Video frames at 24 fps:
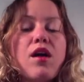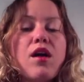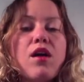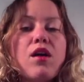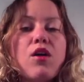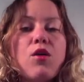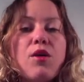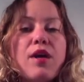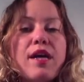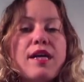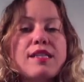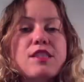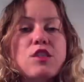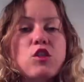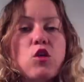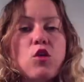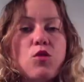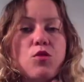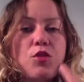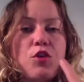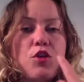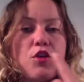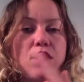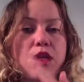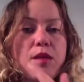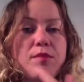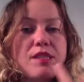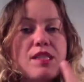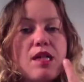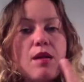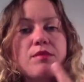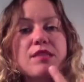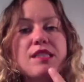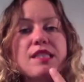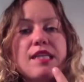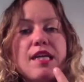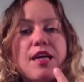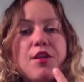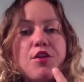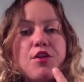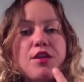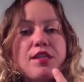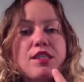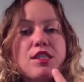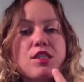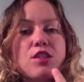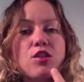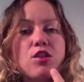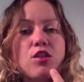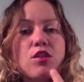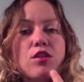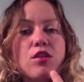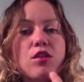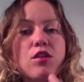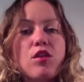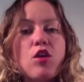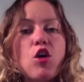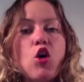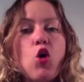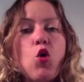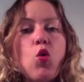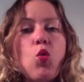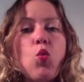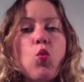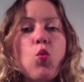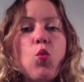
Okay, so your lips come together in a circle.